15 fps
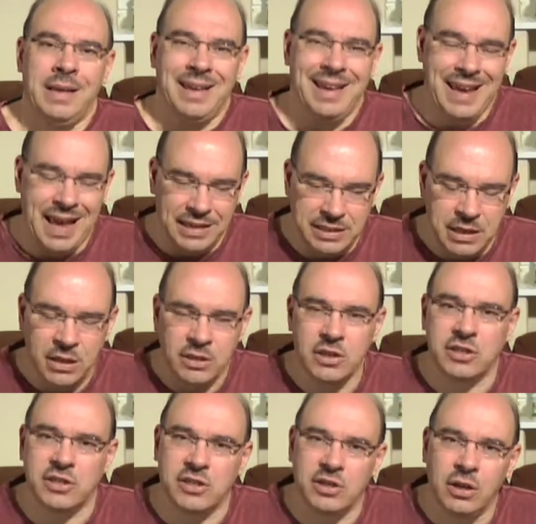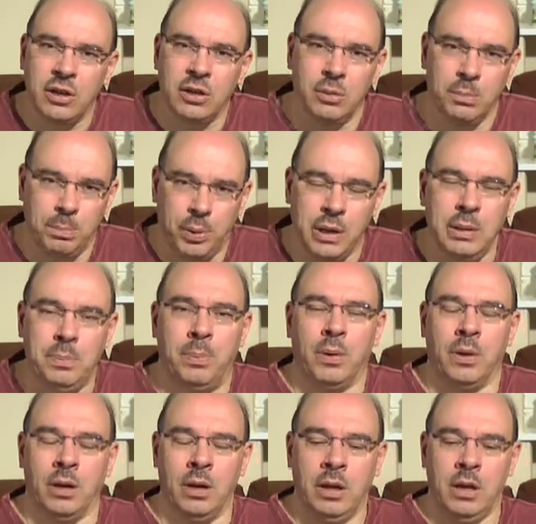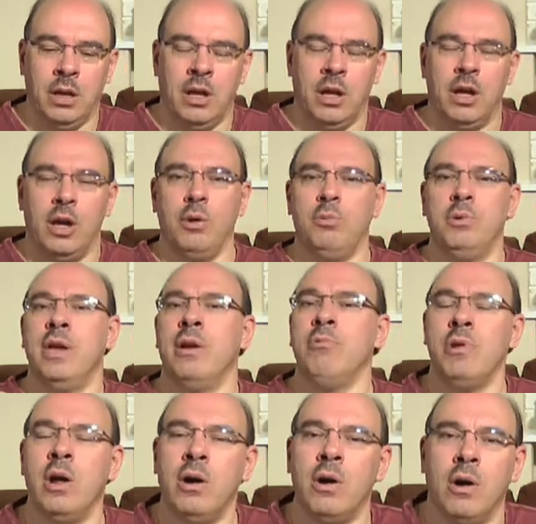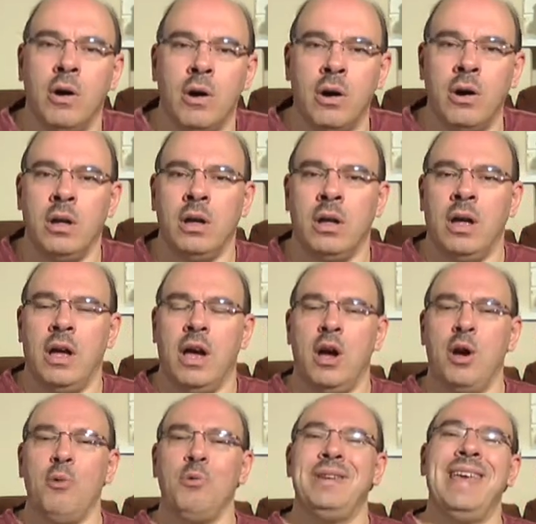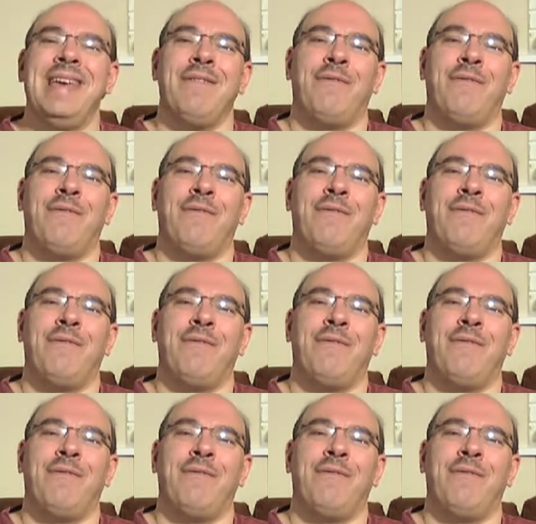There's certain people who you know who